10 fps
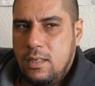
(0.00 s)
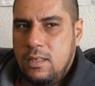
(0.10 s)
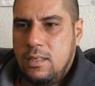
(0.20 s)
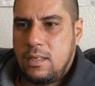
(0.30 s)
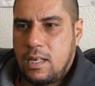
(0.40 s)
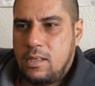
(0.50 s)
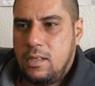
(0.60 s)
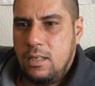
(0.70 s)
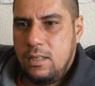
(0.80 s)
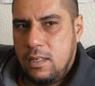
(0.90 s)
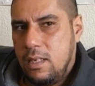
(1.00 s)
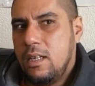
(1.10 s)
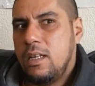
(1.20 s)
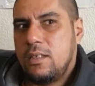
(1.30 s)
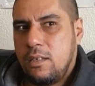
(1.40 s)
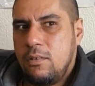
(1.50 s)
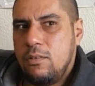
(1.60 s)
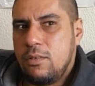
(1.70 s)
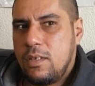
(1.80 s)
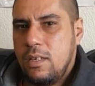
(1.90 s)
industrial electro
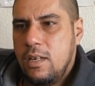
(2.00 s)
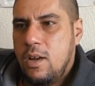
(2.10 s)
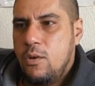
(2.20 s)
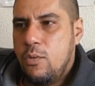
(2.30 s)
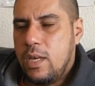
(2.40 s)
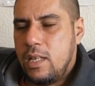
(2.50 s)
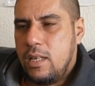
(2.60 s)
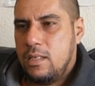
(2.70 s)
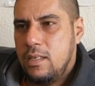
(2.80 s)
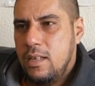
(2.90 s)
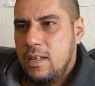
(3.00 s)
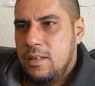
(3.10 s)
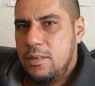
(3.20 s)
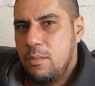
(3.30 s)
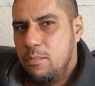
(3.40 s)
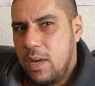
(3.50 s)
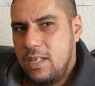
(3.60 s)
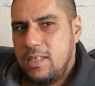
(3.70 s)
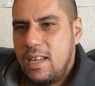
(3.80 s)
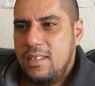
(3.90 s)
look, whereas the
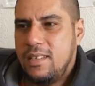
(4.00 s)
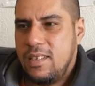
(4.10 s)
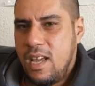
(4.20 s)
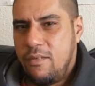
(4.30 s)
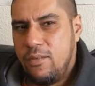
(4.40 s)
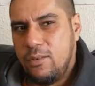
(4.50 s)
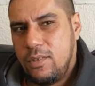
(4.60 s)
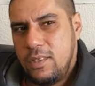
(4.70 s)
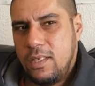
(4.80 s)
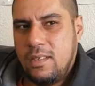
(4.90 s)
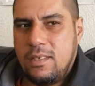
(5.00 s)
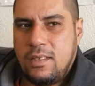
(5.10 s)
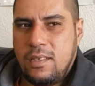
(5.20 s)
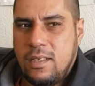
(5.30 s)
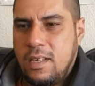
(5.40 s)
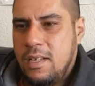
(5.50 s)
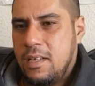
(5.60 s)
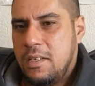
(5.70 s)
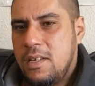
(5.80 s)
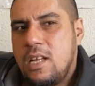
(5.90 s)
base had this Afrocentric,
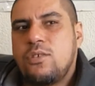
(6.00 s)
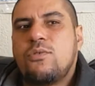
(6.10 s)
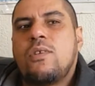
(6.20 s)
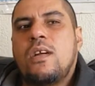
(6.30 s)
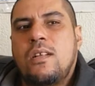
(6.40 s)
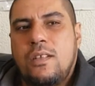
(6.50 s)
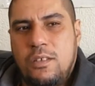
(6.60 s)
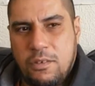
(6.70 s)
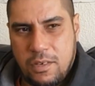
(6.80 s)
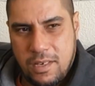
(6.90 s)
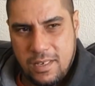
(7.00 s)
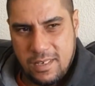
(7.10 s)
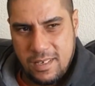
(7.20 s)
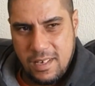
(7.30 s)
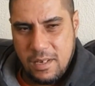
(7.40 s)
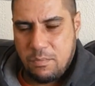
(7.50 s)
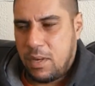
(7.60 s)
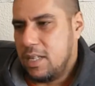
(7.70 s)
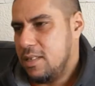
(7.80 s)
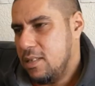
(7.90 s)
natural look,
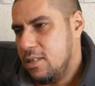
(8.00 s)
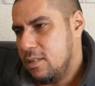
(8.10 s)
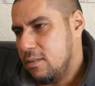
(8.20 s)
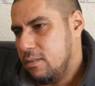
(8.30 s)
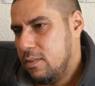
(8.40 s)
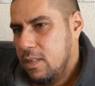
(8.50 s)
paintings of